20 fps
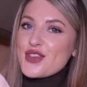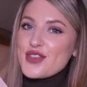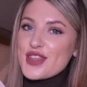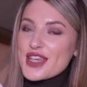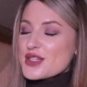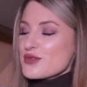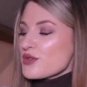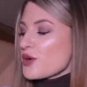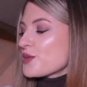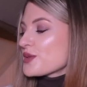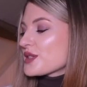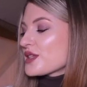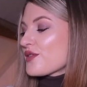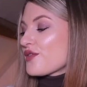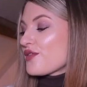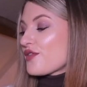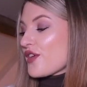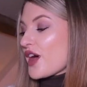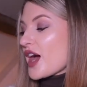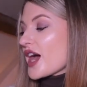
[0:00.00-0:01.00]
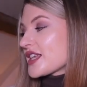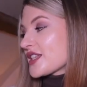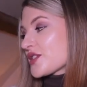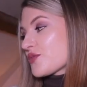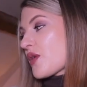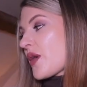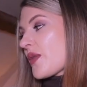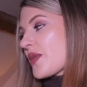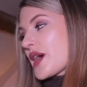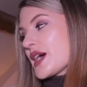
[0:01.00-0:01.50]
this one was the first
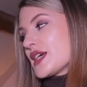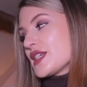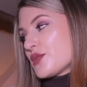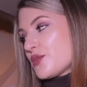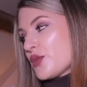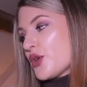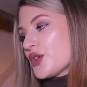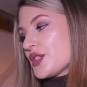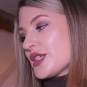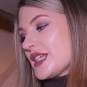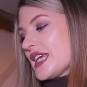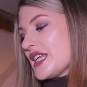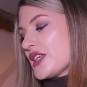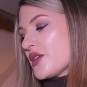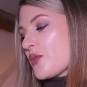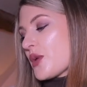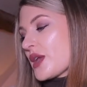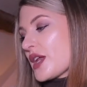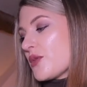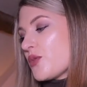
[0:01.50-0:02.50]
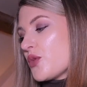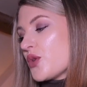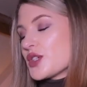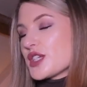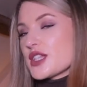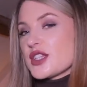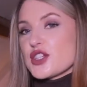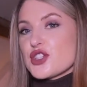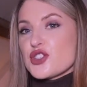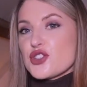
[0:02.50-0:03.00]
one that I spotted when I
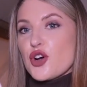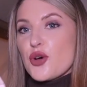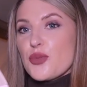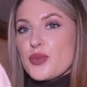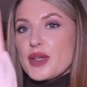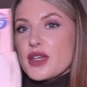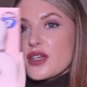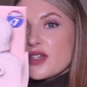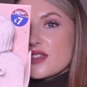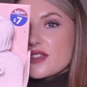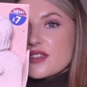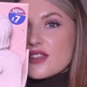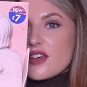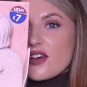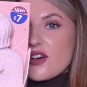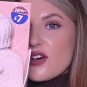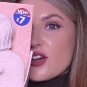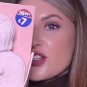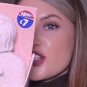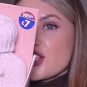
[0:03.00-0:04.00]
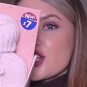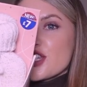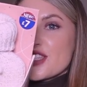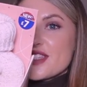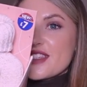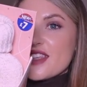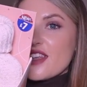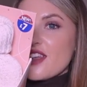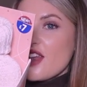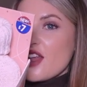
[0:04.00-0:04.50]
walked in the shop, because oh, I
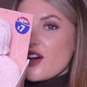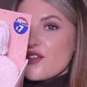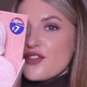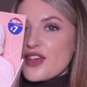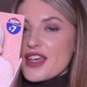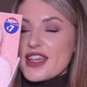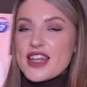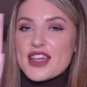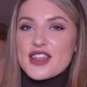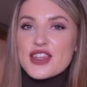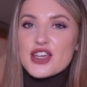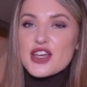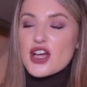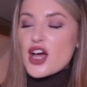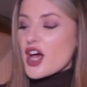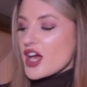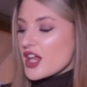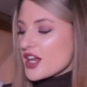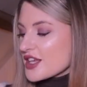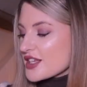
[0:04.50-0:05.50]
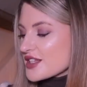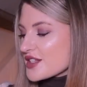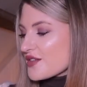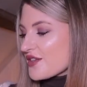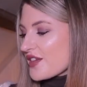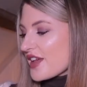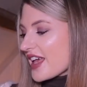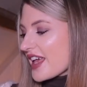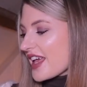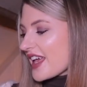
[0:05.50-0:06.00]
just love it, like the colors of
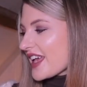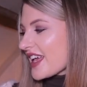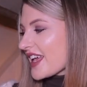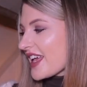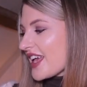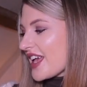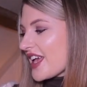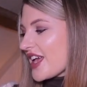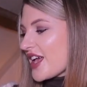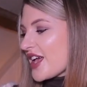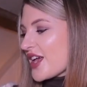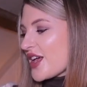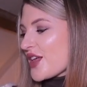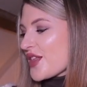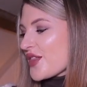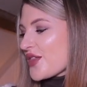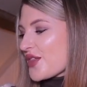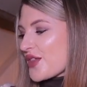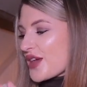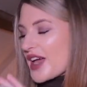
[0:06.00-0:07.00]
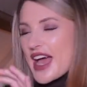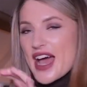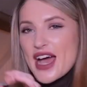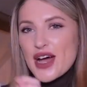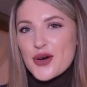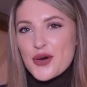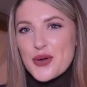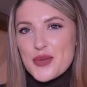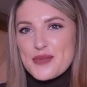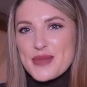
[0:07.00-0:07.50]
it, that
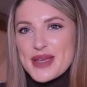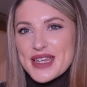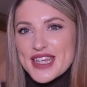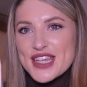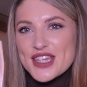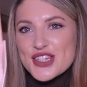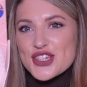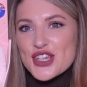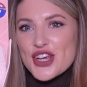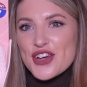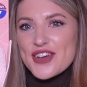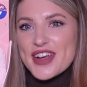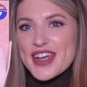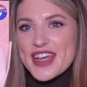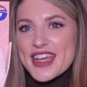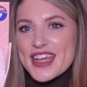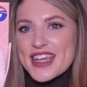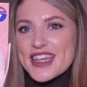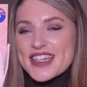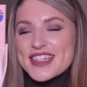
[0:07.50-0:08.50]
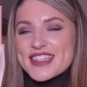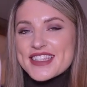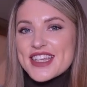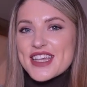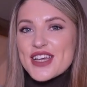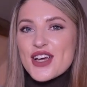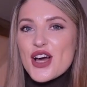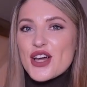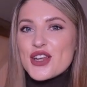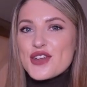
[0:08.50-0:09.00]
how miniature it is,
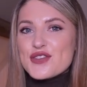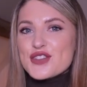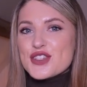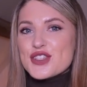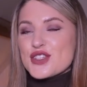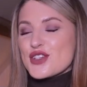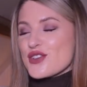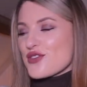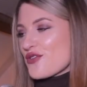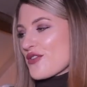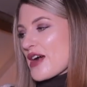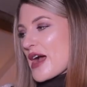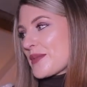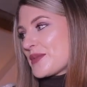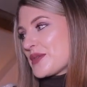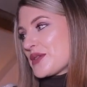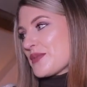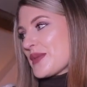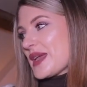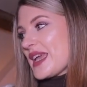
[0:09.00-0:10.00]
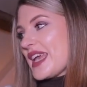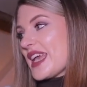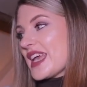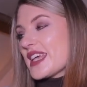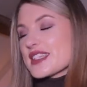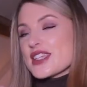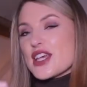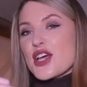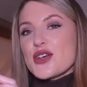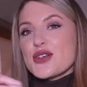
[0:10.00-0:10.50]
it kind of just grabbed me.
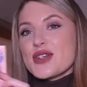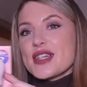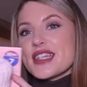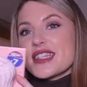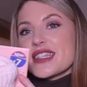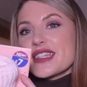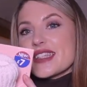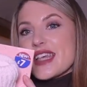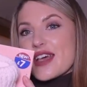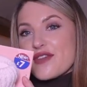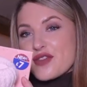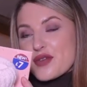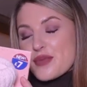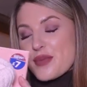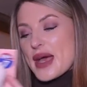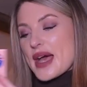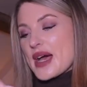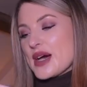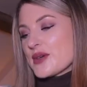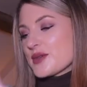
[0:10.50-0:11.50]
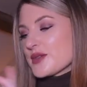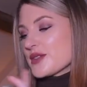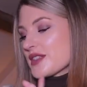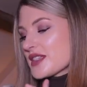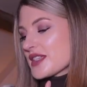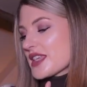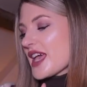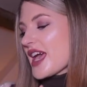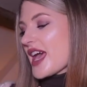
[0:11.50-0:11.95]
It's only £7,